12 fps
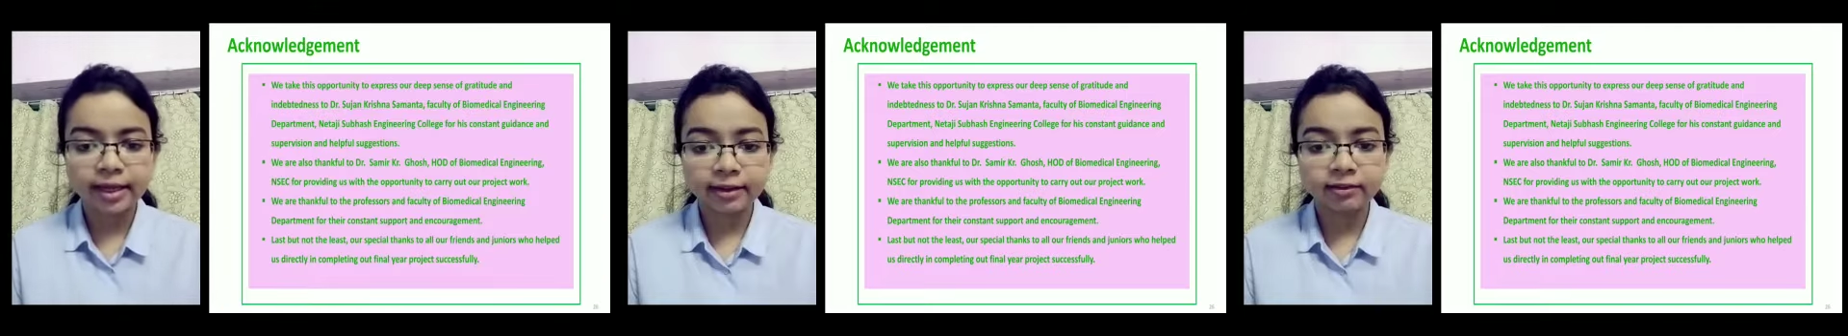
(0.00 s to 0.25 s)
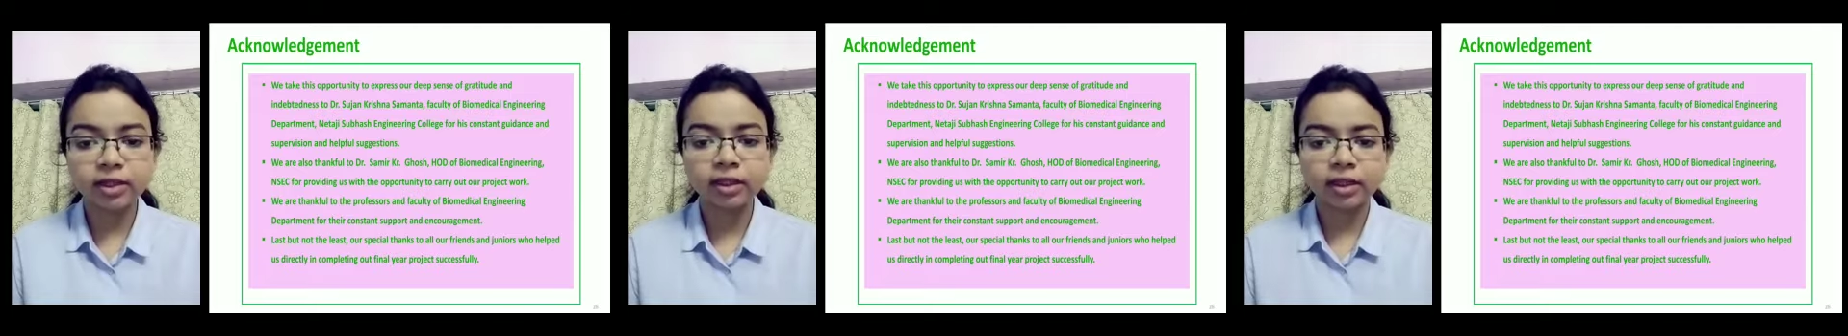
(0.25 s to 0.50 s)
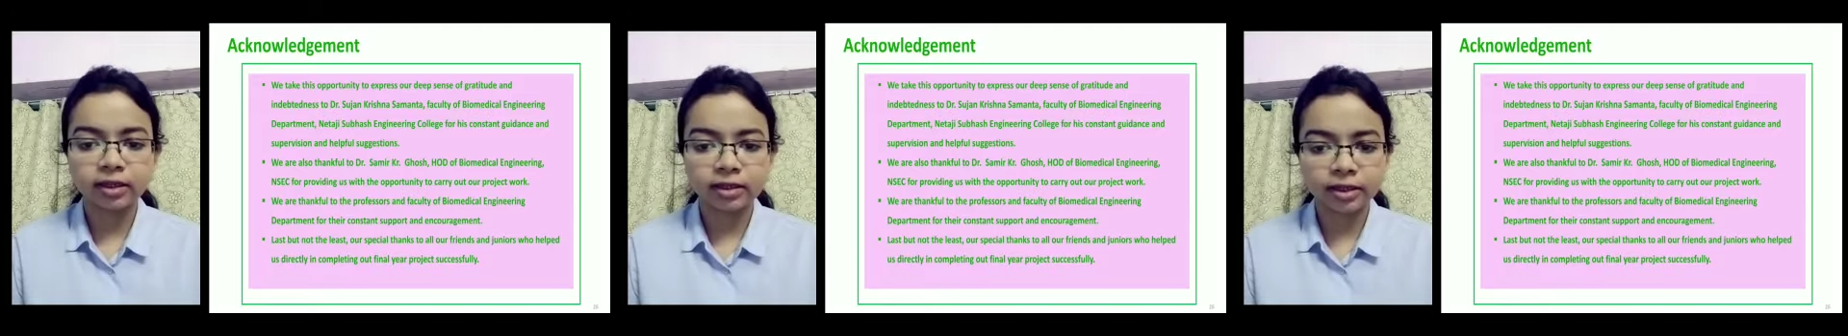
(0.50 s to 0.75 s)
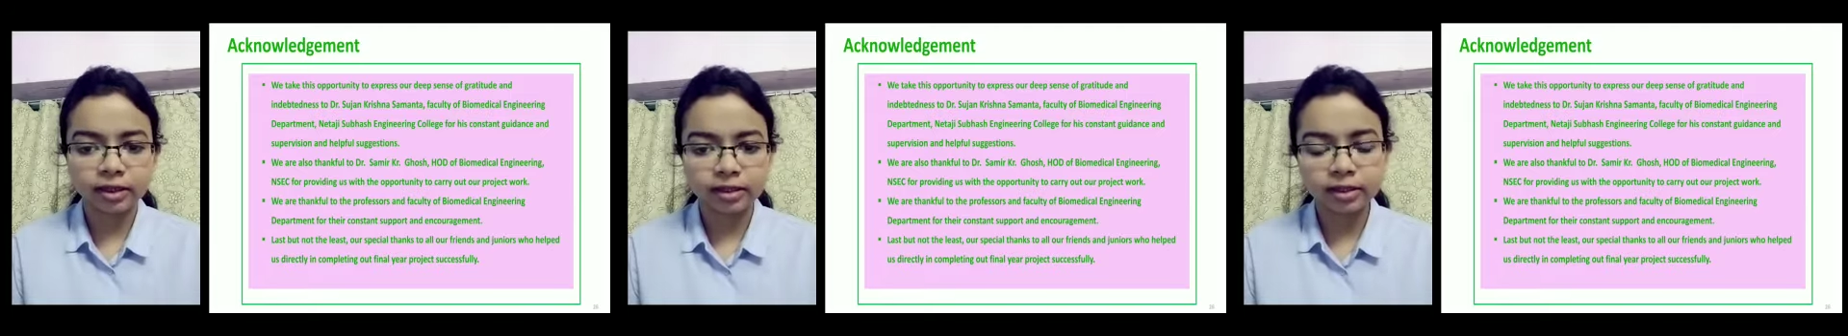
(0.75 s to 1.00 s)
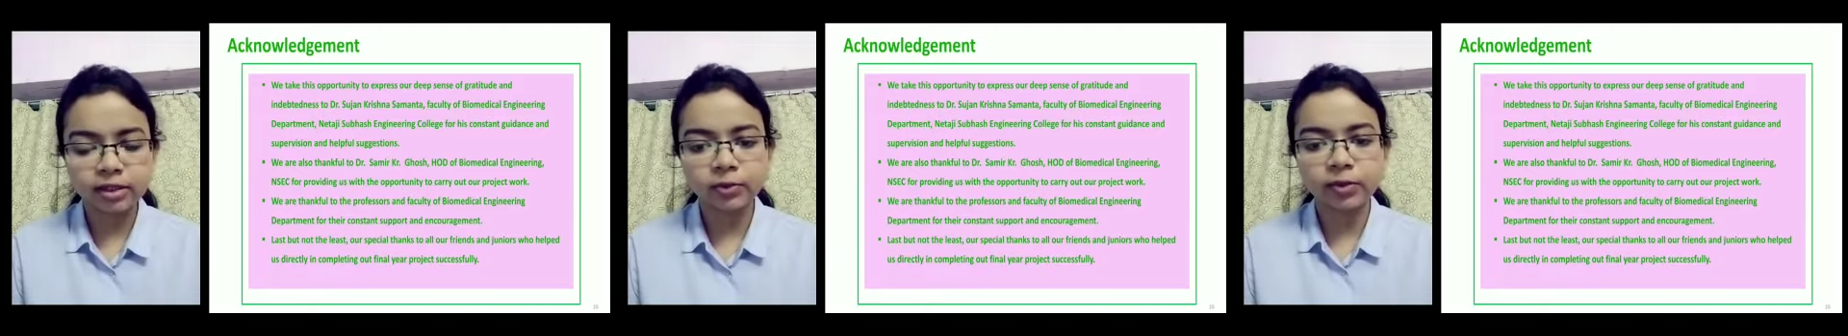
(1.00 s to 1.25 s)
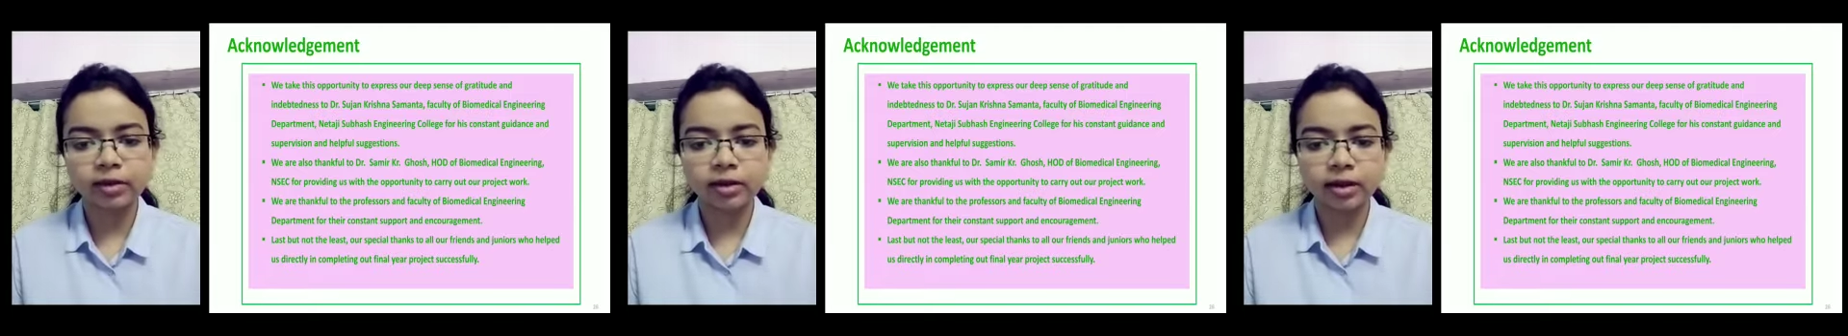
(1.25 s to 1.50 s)
even
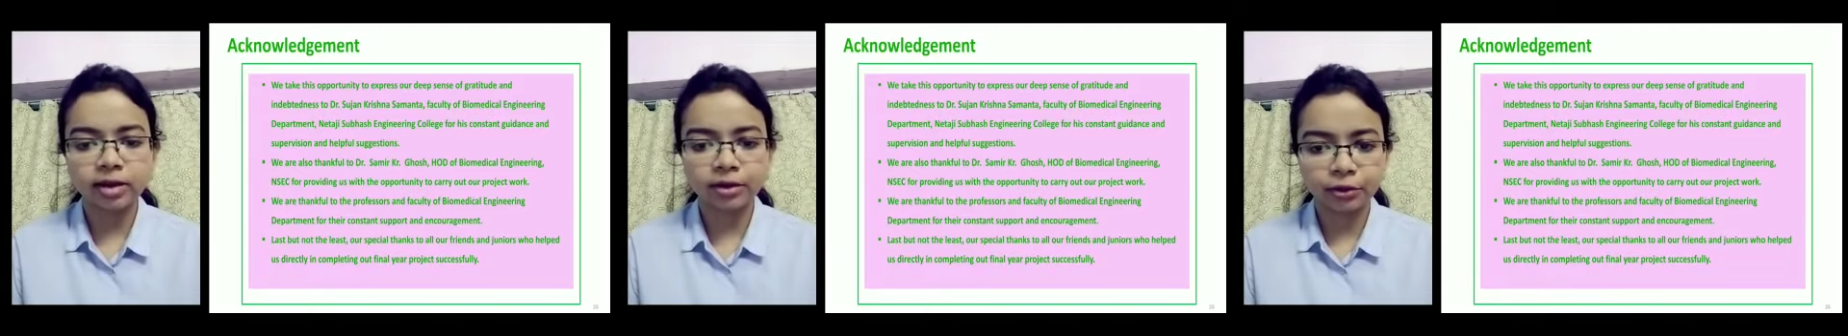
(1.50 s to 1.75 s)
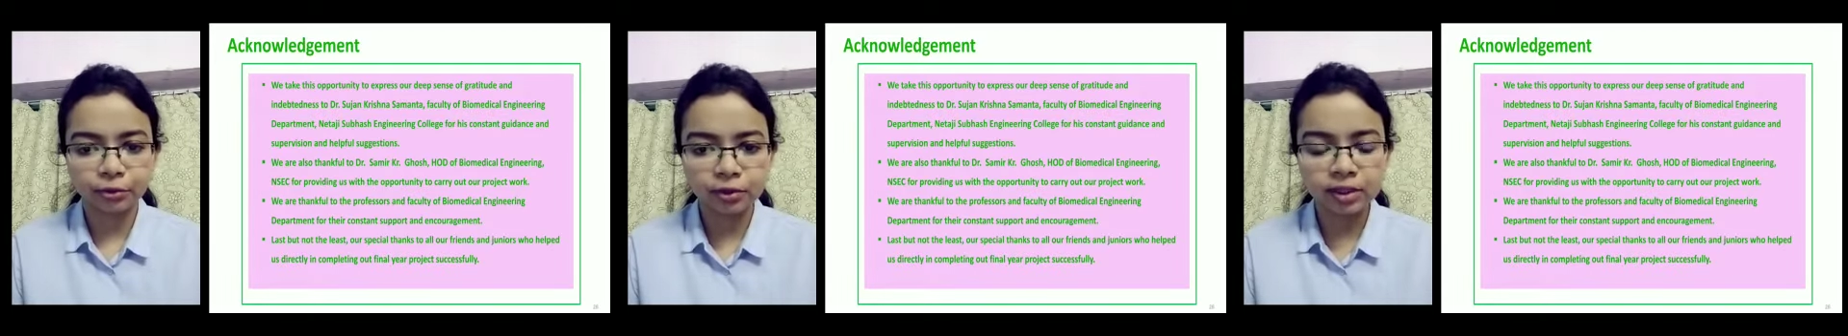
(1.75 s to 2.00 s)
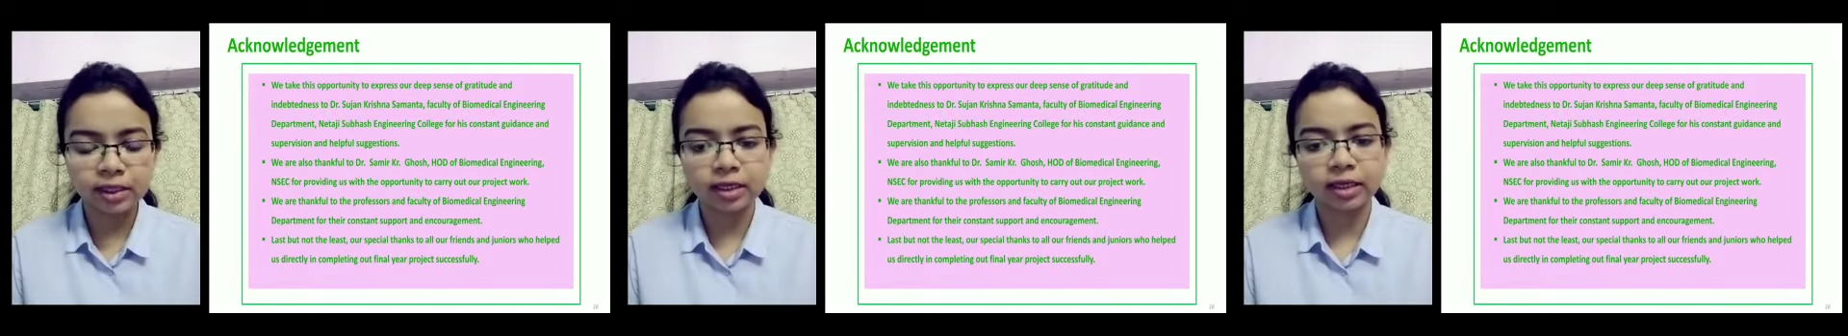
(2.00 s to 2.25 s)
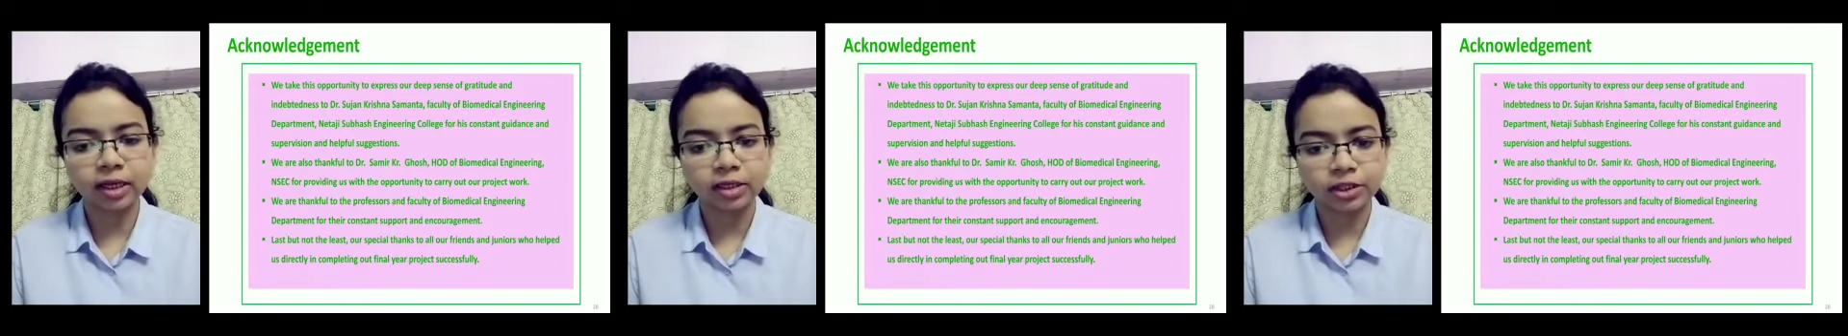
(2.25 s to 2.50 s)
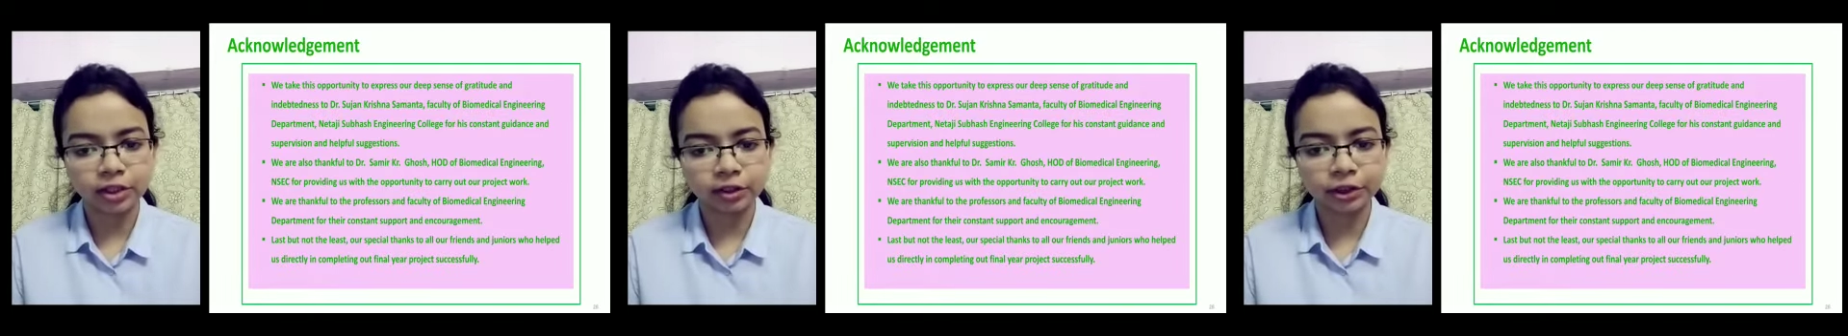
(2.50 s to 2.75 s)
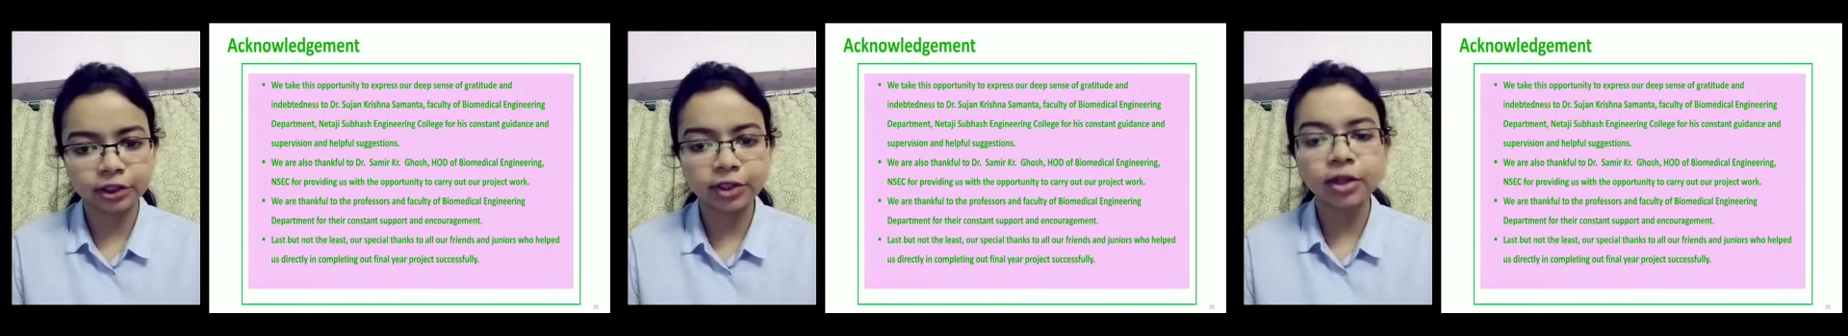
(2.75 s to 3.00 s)
increases when they are used in
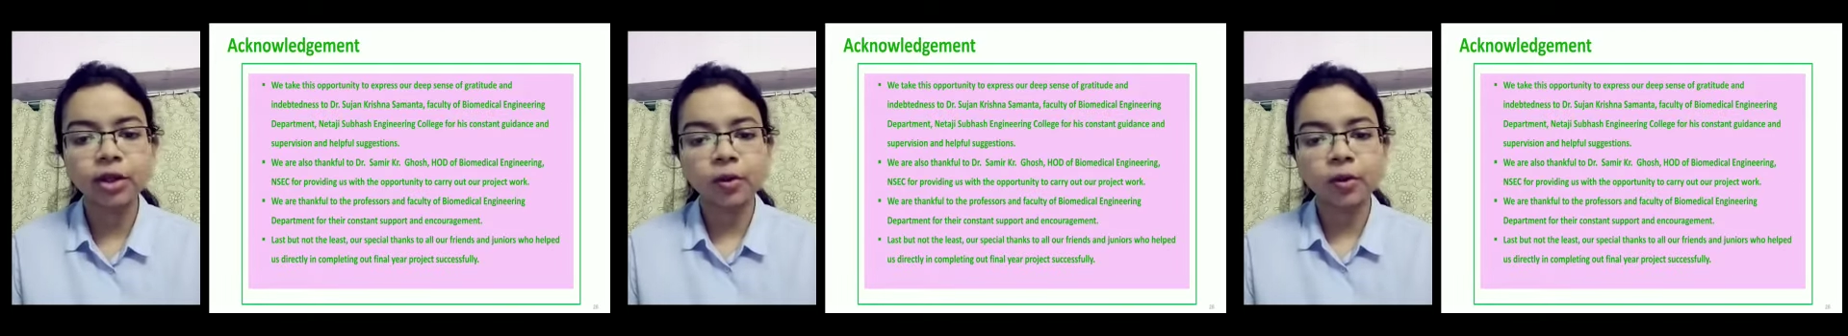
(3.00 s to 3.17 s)
conjunction